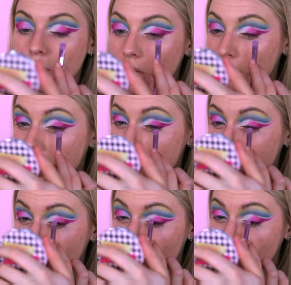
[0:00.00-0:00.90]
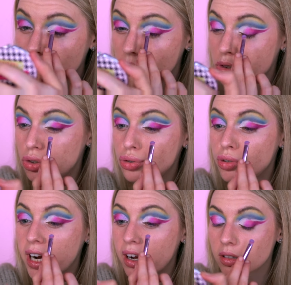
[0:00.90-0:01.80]
Putting Mystical
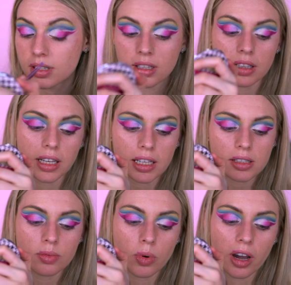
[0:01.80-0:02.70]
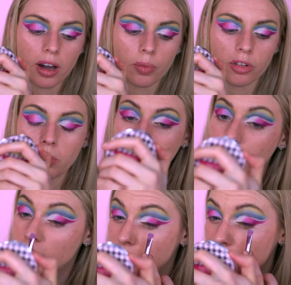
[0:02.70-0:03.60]
straight onto the lid where we've put
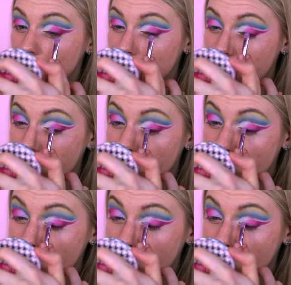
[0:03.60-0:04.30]
the concealer.